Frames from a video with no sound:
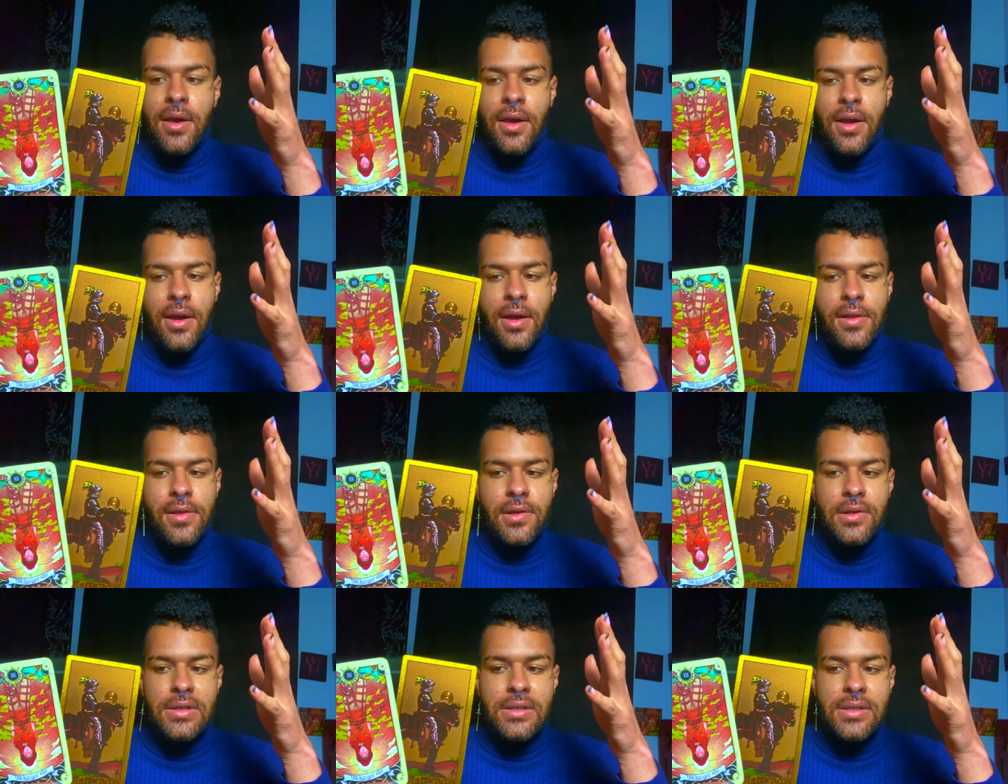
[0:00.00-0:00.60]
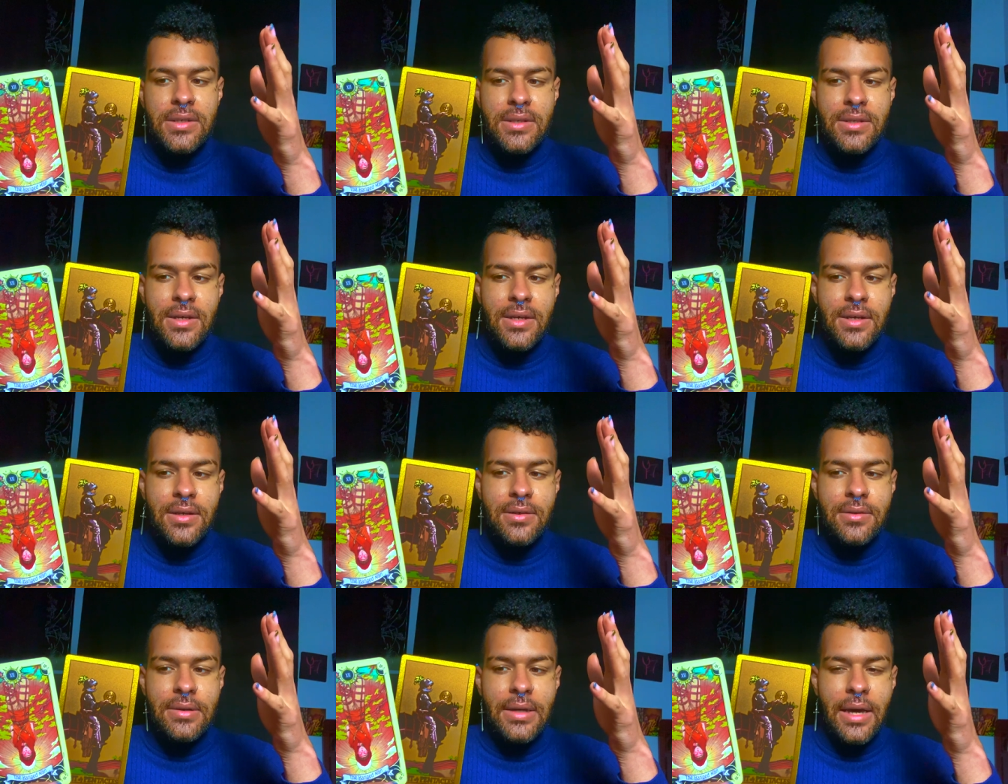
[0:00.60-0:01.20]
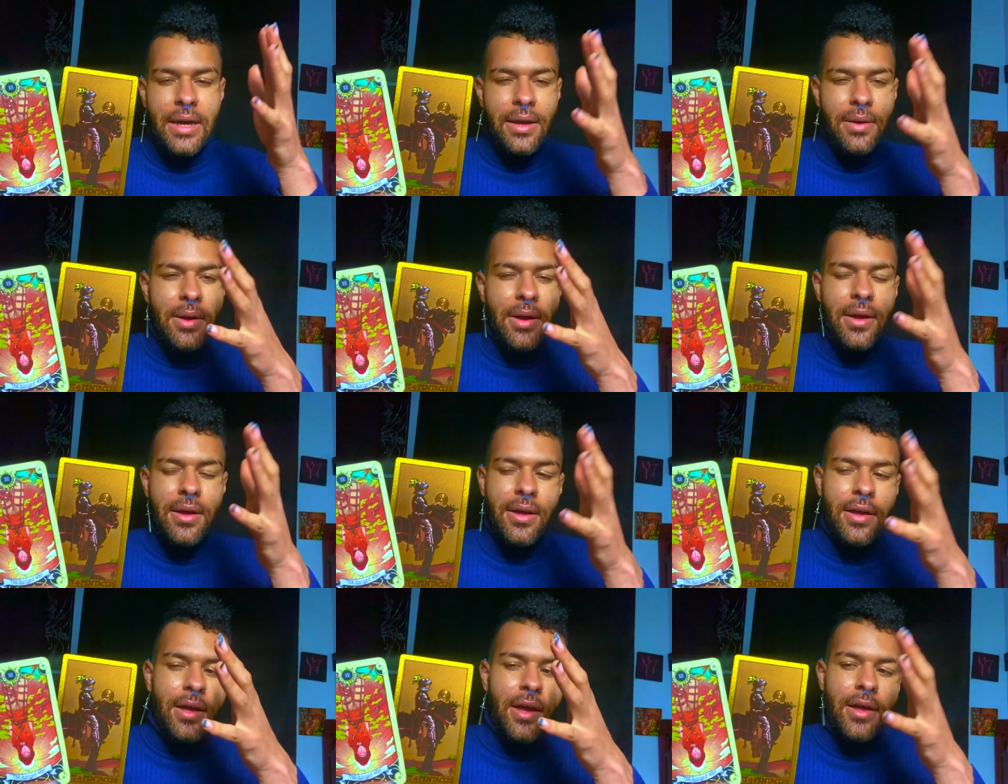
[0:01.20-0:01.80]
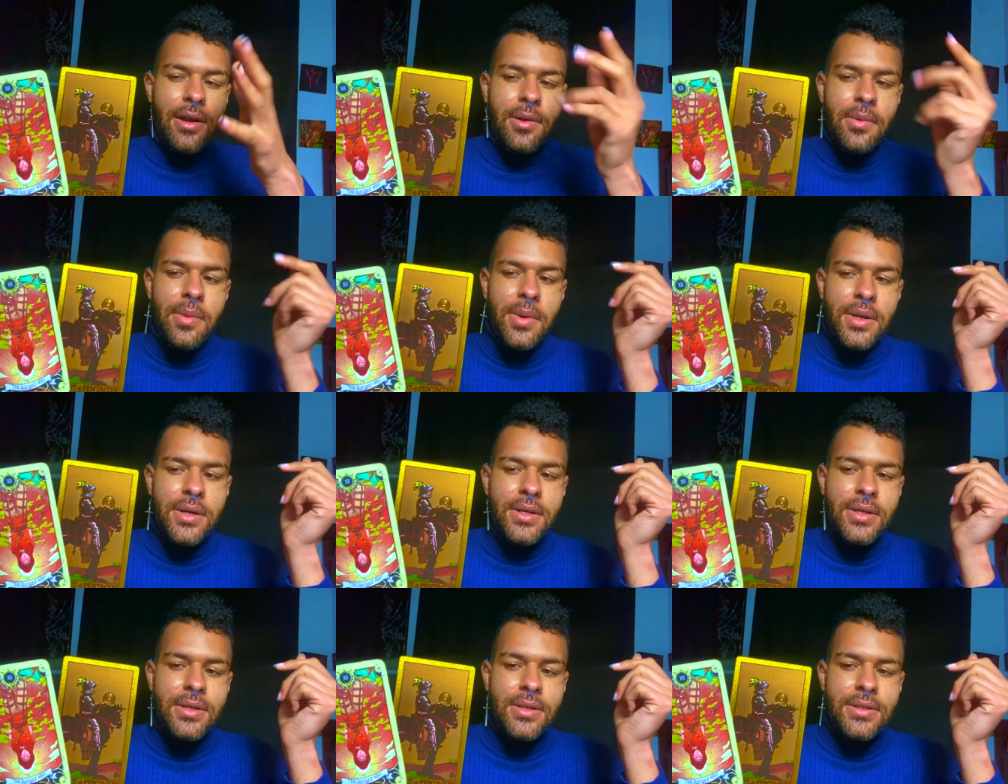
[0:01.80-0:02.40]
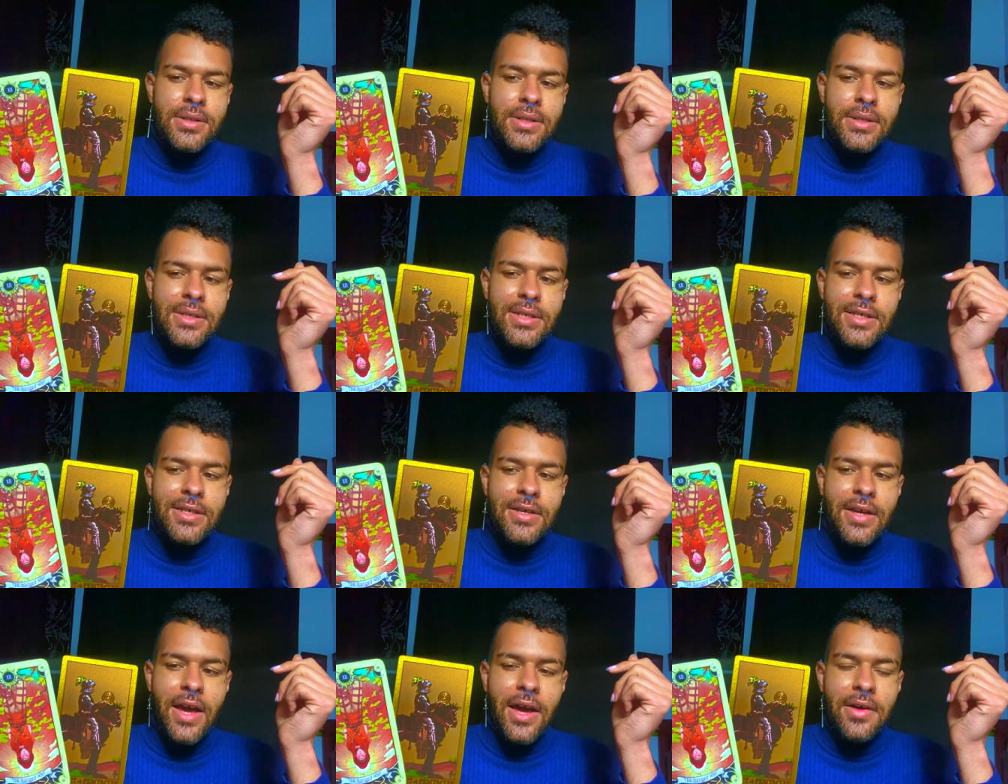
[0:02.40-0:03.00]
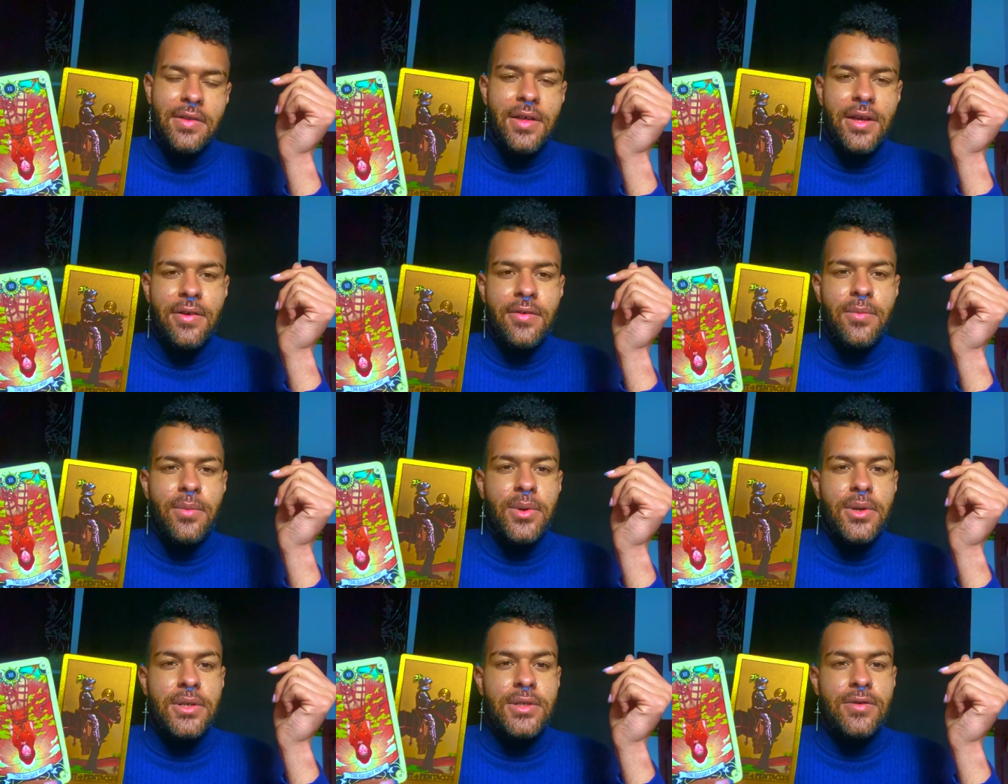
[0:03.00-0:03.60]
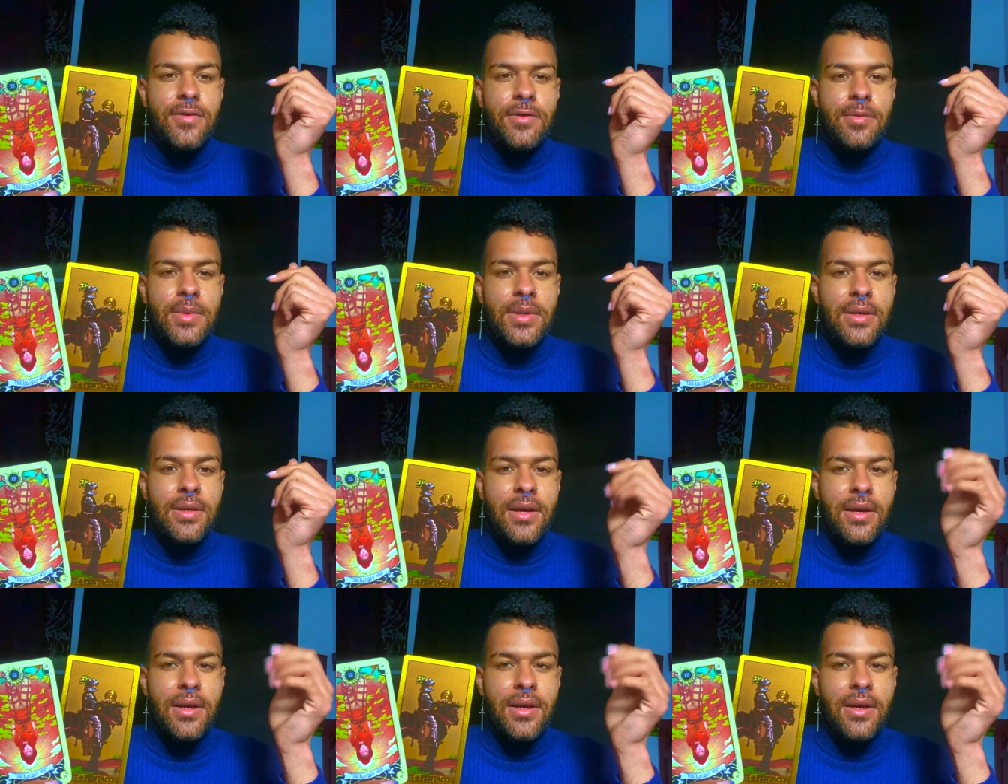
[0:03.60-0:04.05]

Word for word: and they're just like, I, I kind of want to see how that works for me.